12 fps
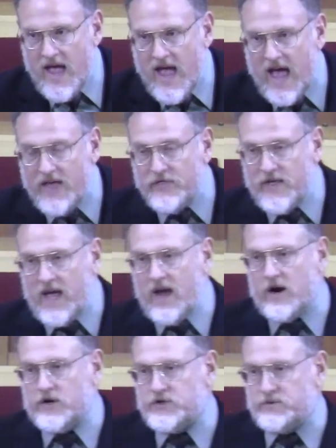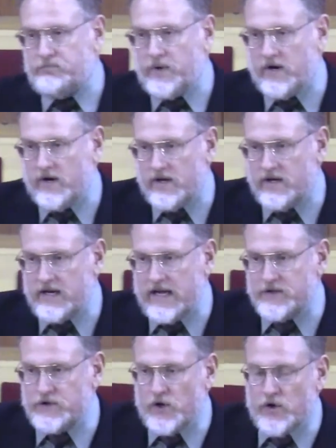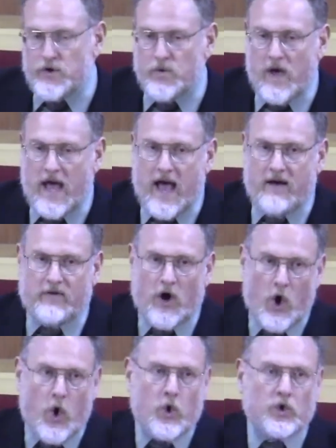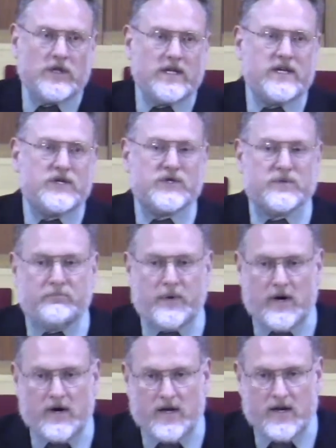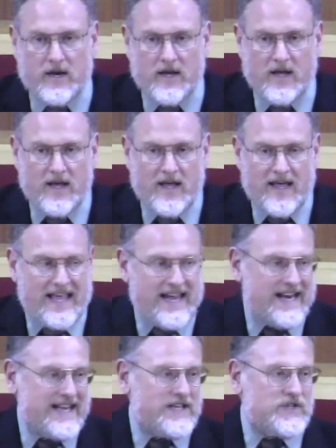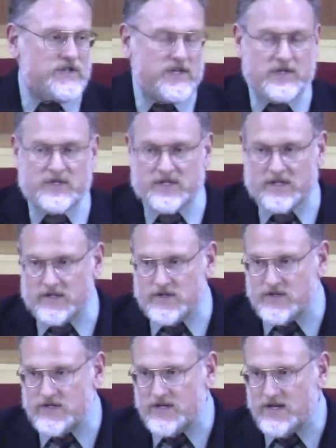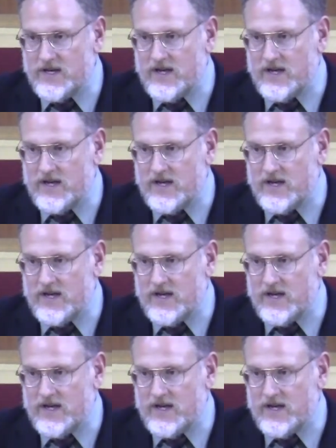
and they are spirit. And so you have only spirit in existence.